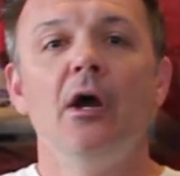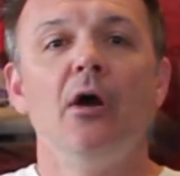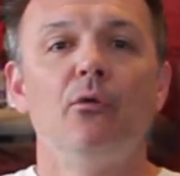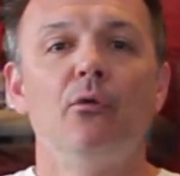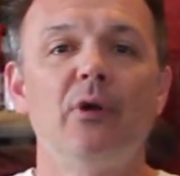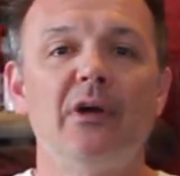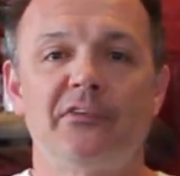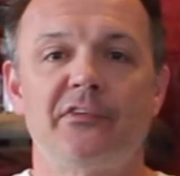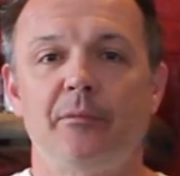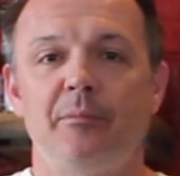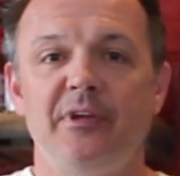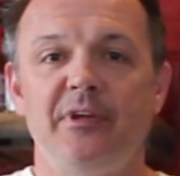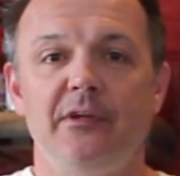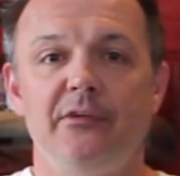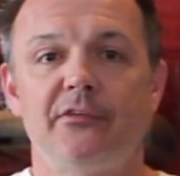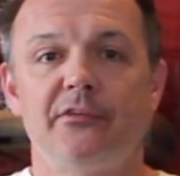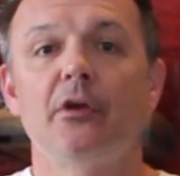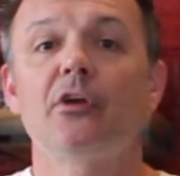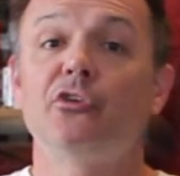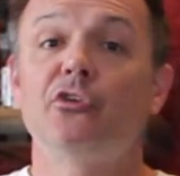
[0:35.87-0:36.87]

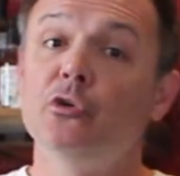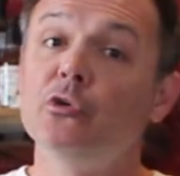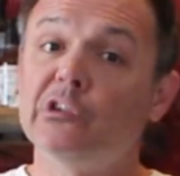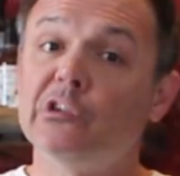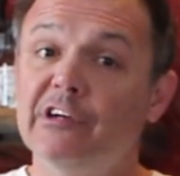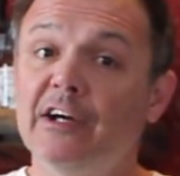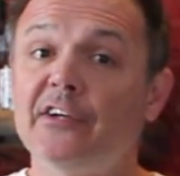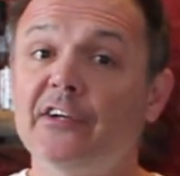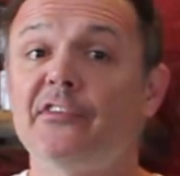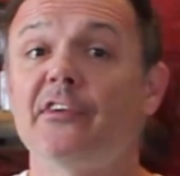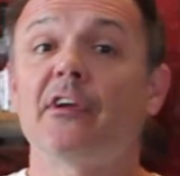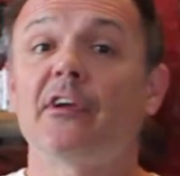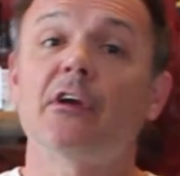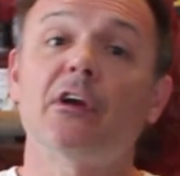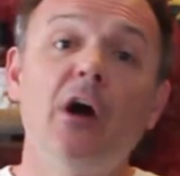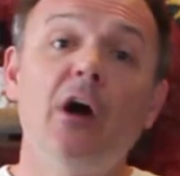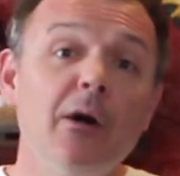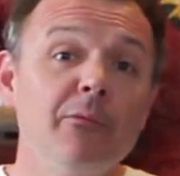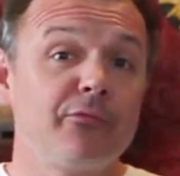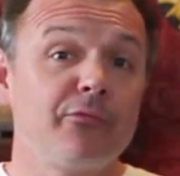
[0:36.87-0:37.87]
recipes, 2 classic
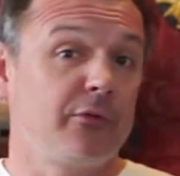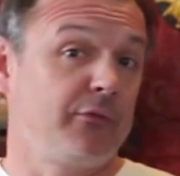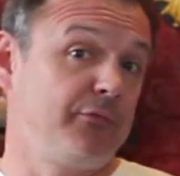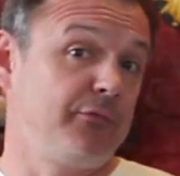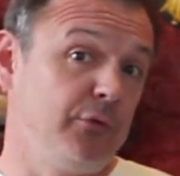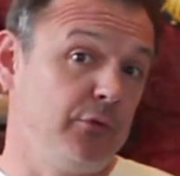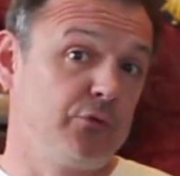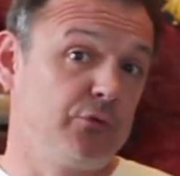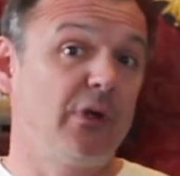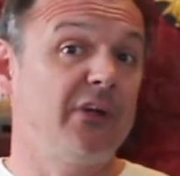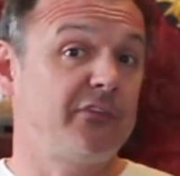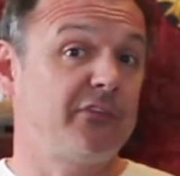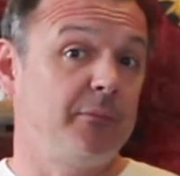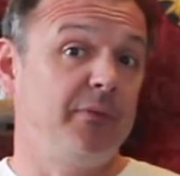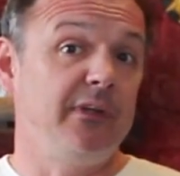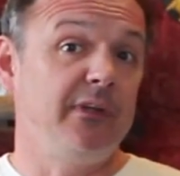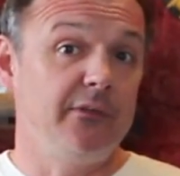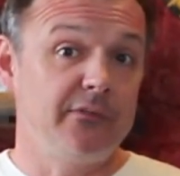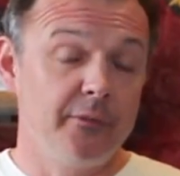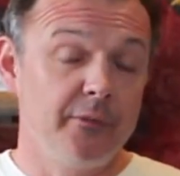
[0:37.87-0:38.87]
comfort food
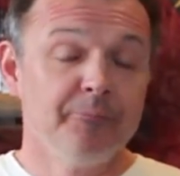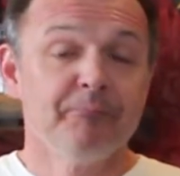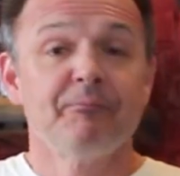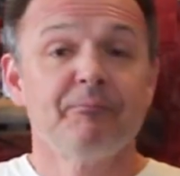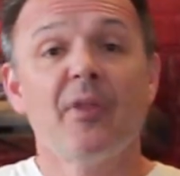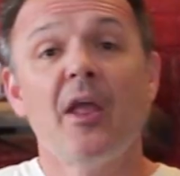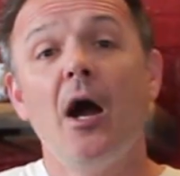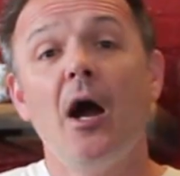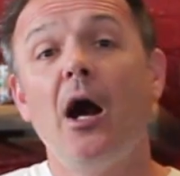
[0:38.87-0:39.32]
recipes.